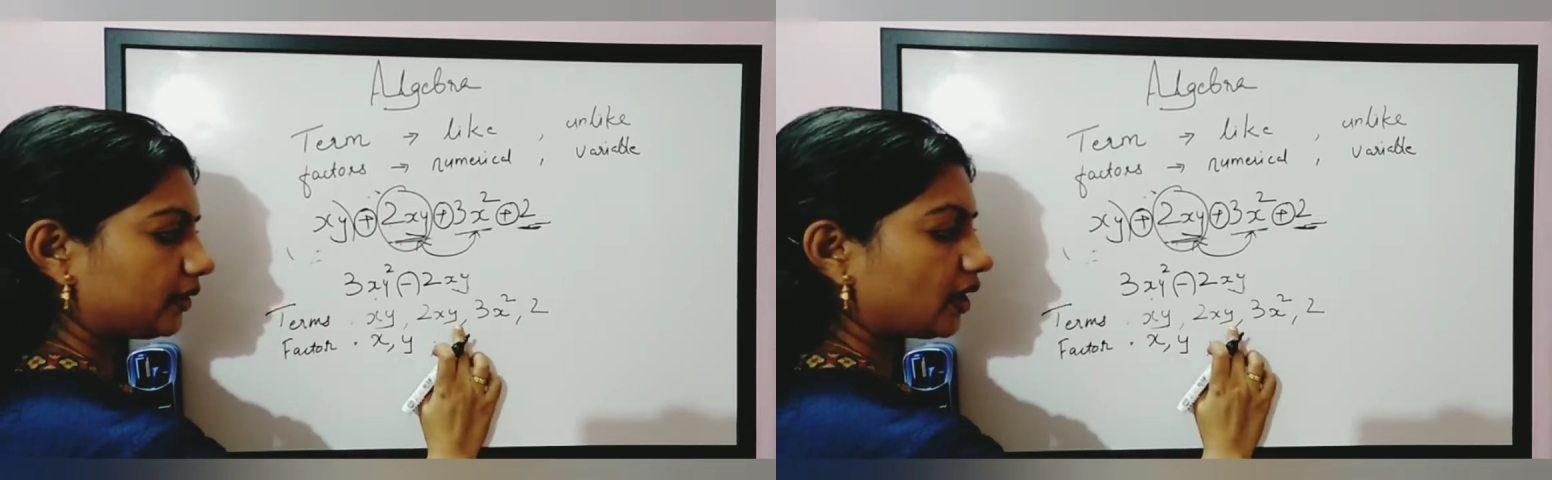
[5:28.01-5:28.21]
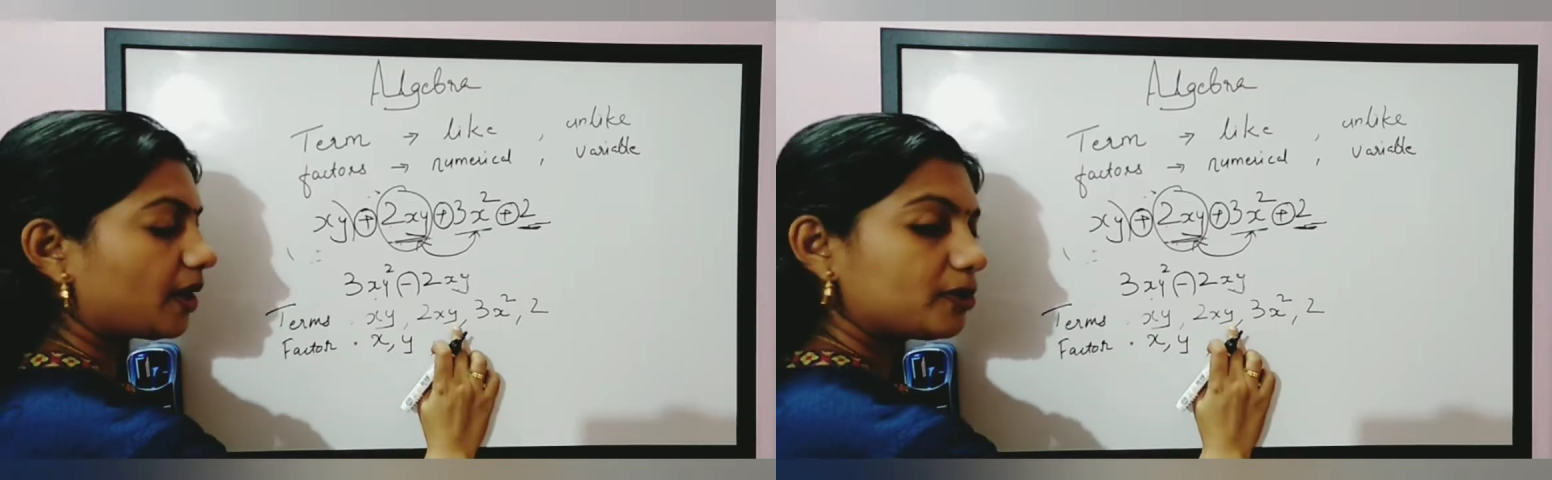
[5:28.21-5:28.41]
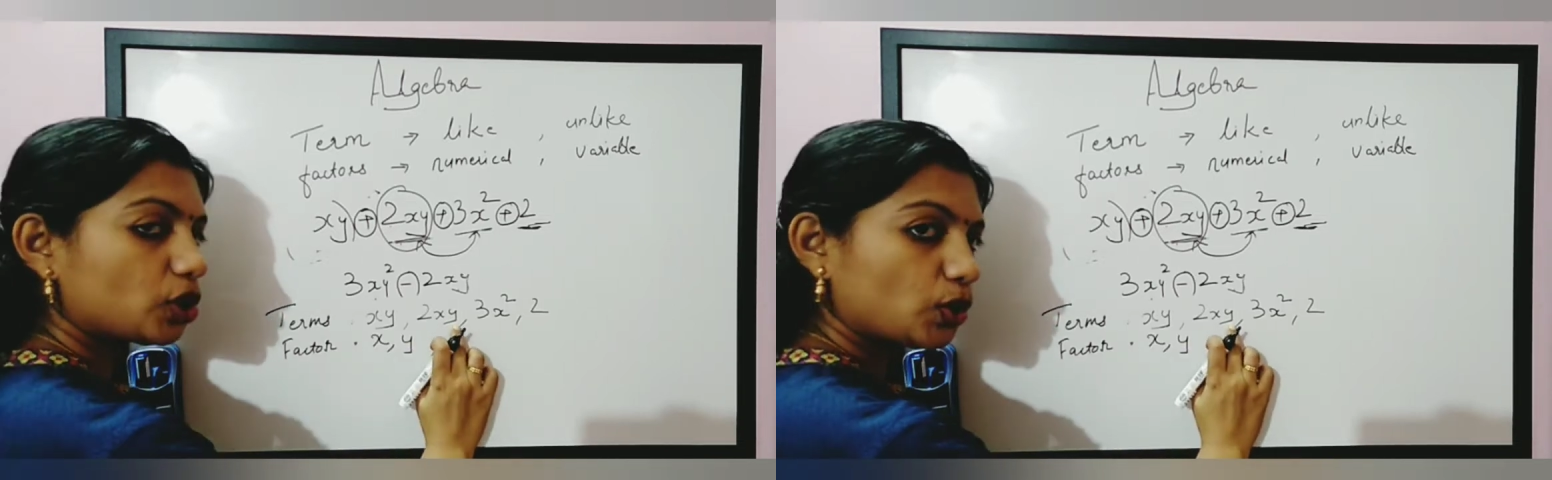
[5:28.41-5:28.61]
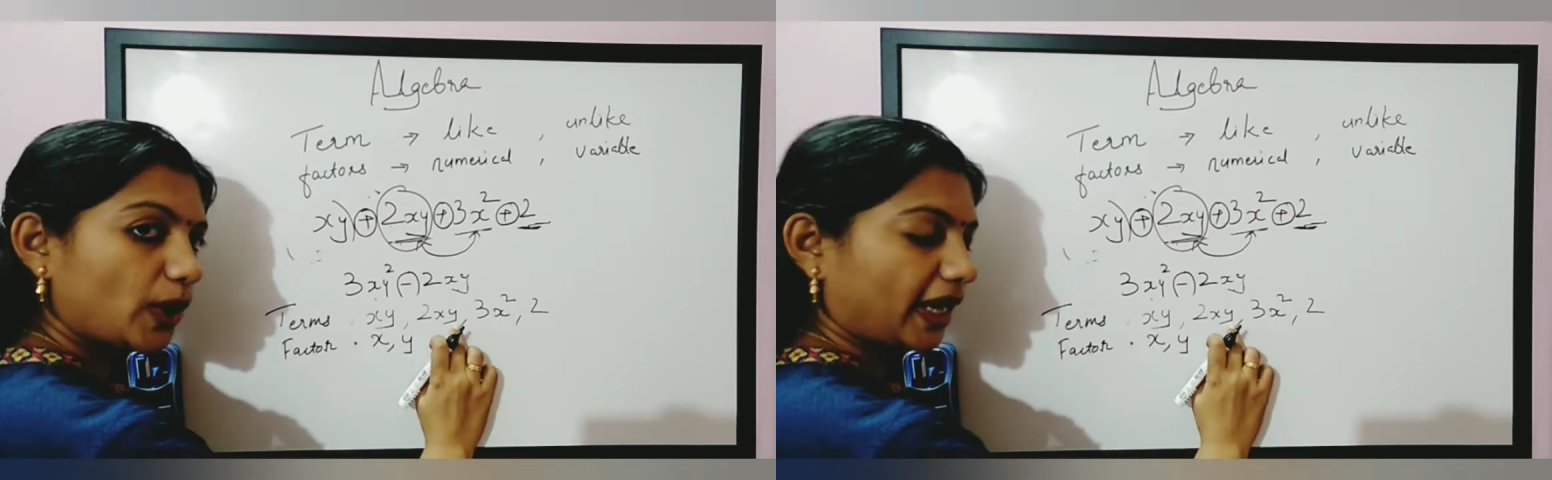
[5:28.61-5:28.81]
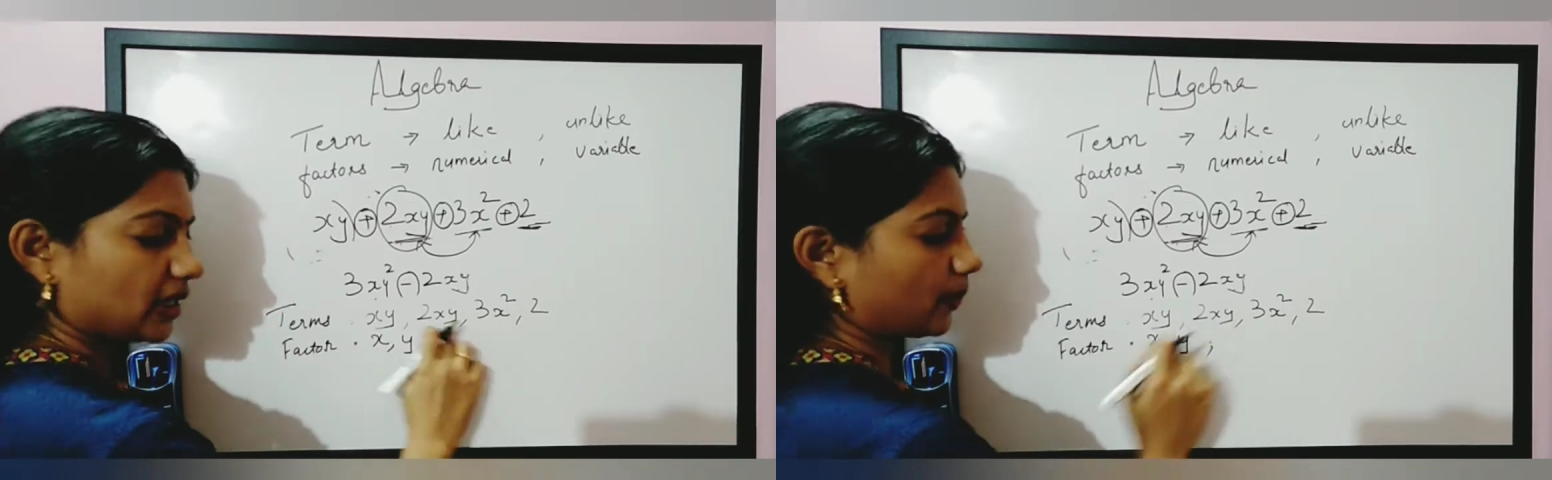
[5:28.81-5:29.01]
term
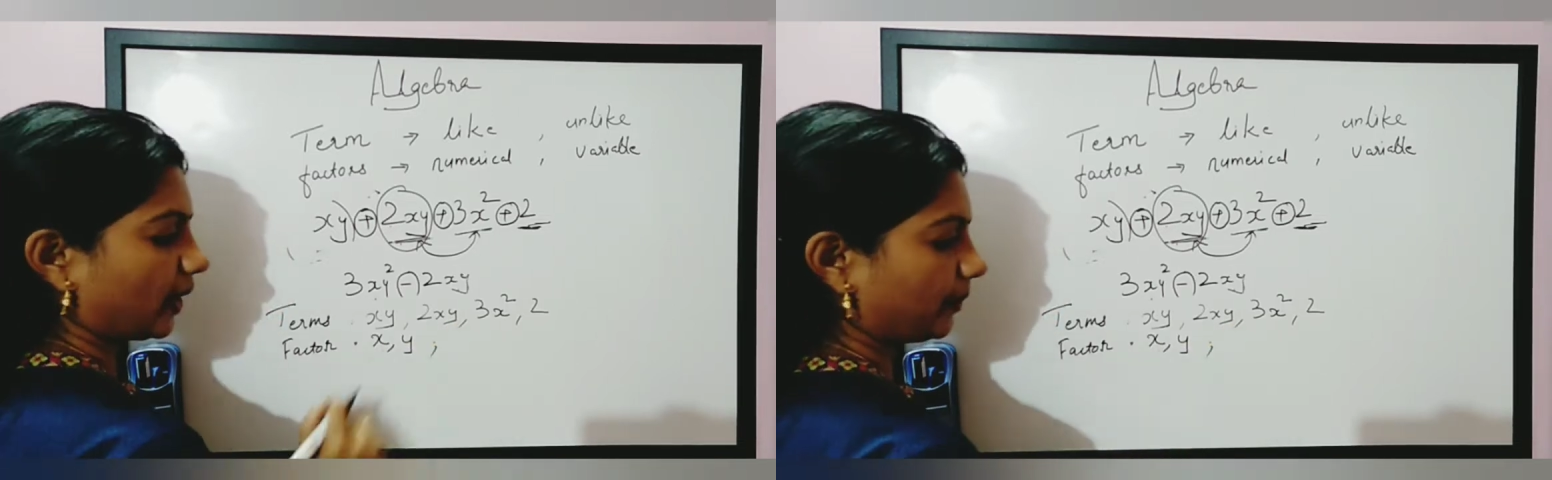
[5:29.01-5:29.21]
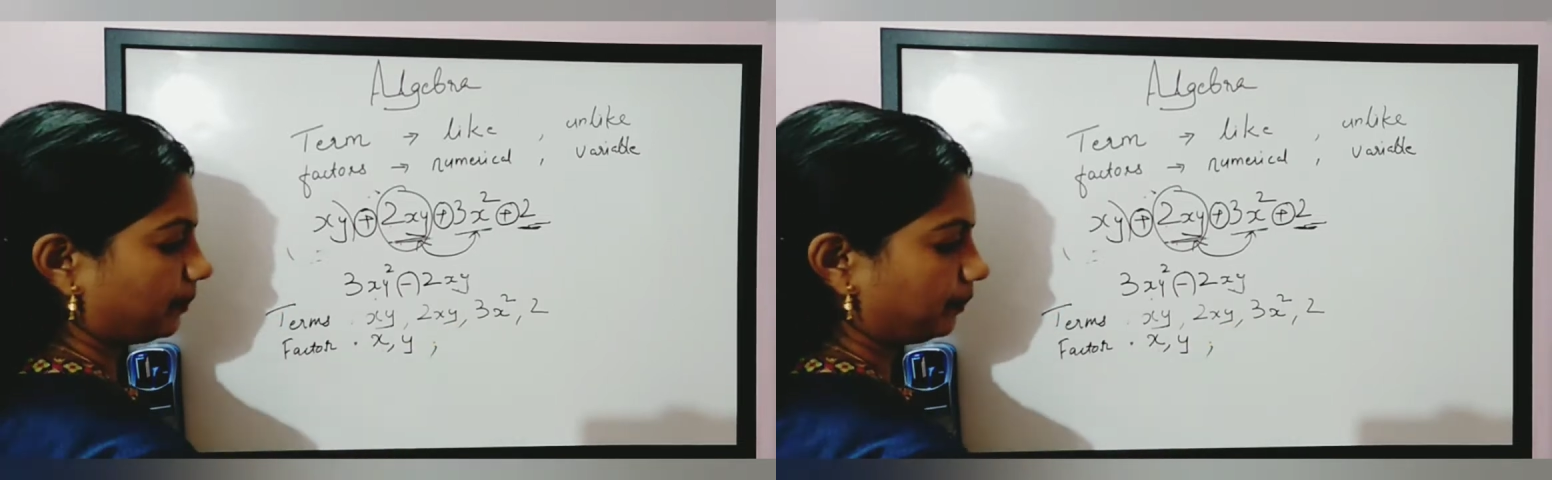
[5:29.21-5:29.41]
2xy.